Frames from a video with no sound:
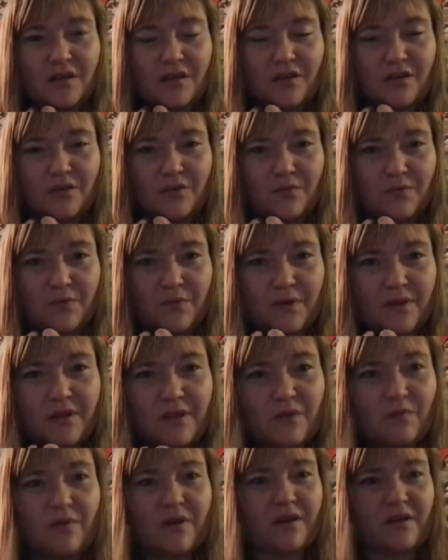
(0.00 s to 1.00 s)
you
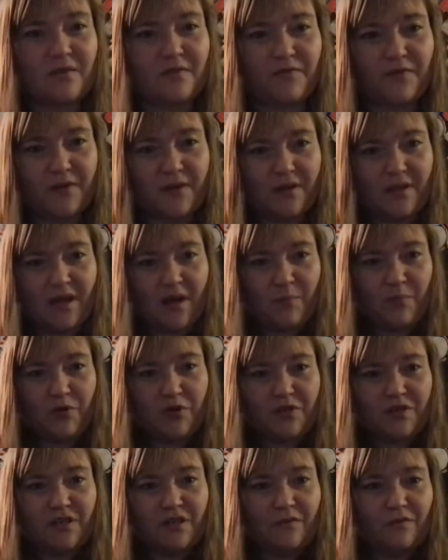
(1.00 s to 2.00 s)
really want to feel that
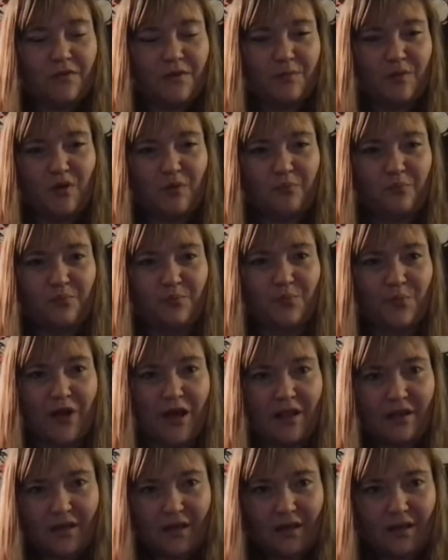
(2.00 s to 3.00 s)
pushing from your
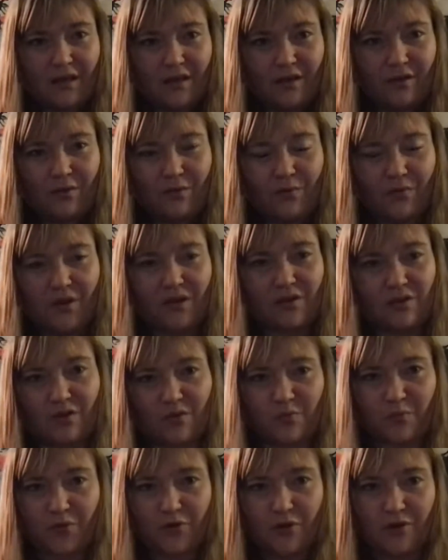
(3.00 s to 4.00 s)
belly when you
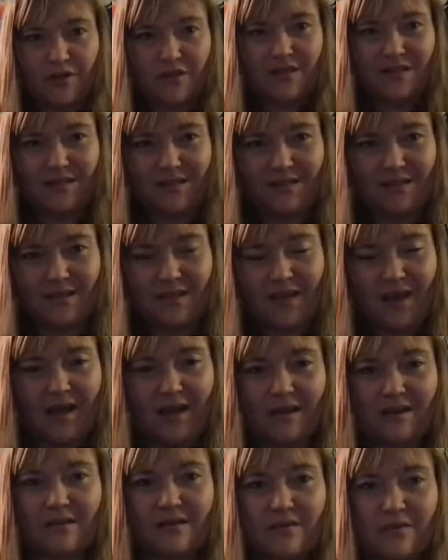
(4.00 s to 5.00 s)
push
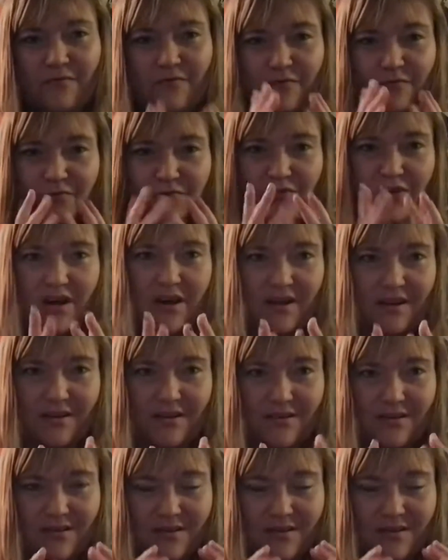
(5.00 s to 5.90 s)
that fog